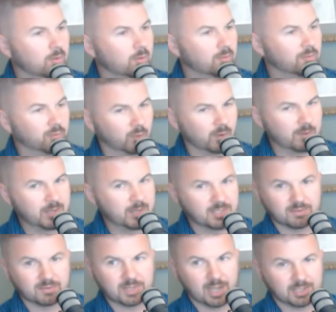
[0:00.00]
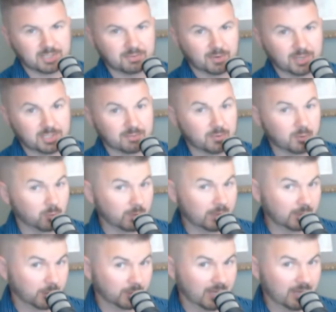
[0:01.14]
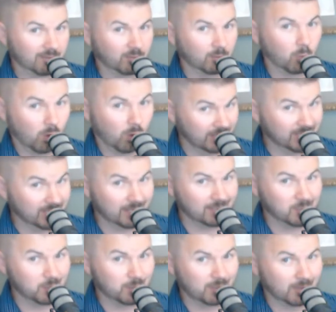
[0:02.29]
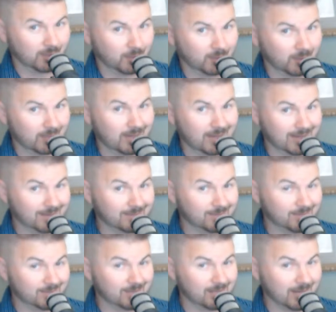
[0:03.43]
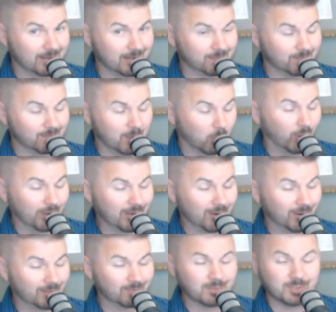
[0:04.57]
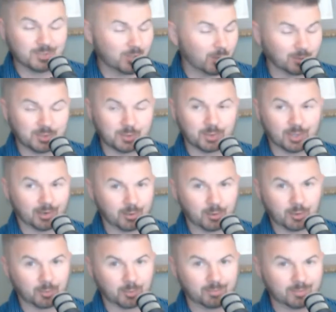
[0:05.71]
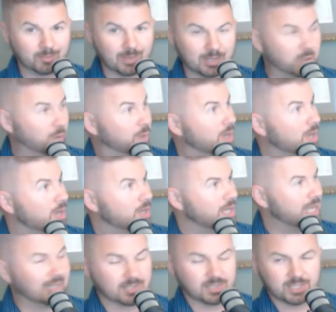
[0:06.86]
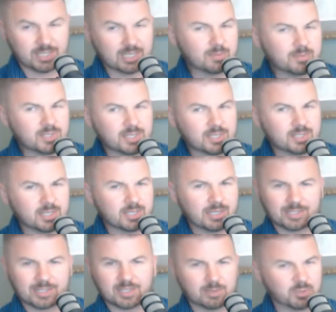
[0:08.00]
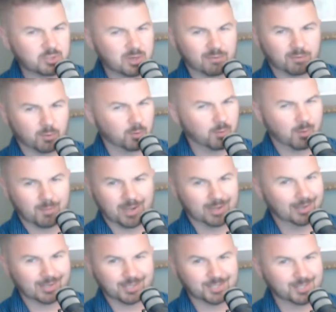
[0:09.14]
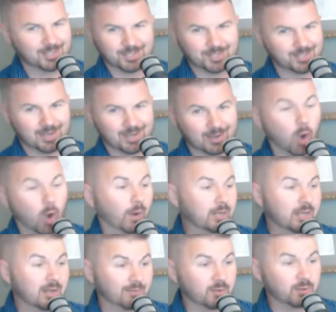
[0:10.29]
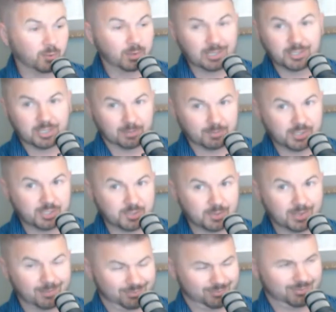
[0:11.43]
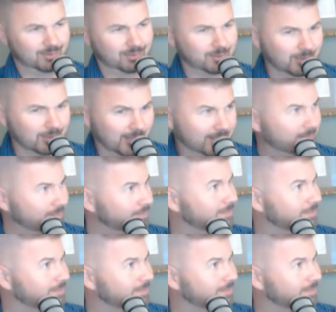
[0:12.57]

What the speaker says: Free piece of tax advice: if you relocate from one state to another in 1 year, don't do it on your own. It seems easy, it seems straightforward, but my gosh, it's just not. Oh, and if you throw in a job change with that, good luck.